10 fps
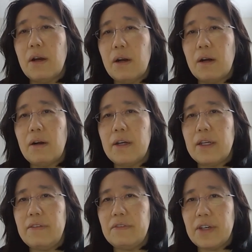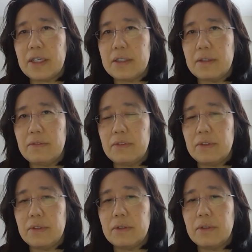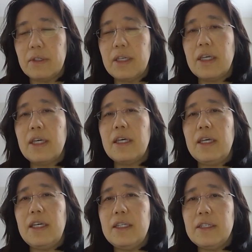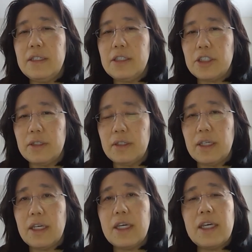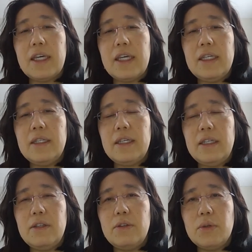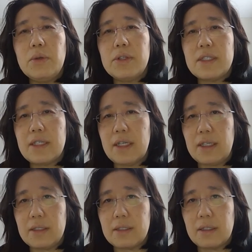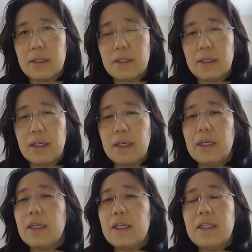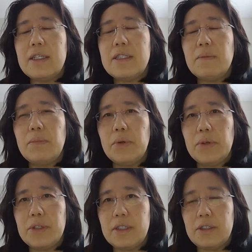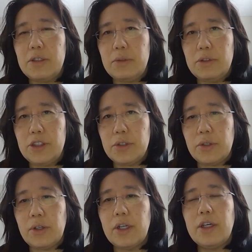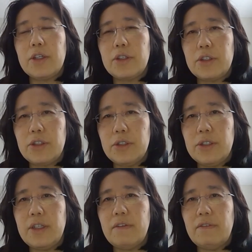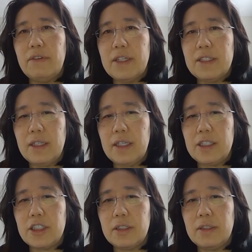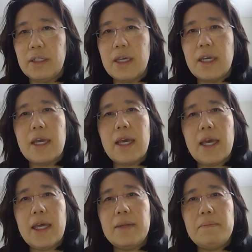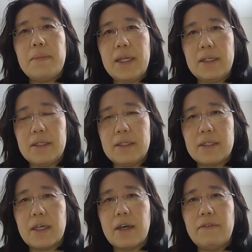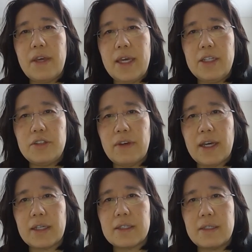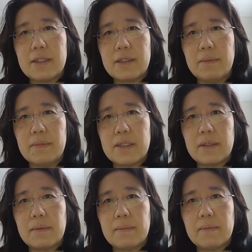are effective. In addition, in indoor settings, it is important to ensure good ventilation and maintenance of HVAC systems.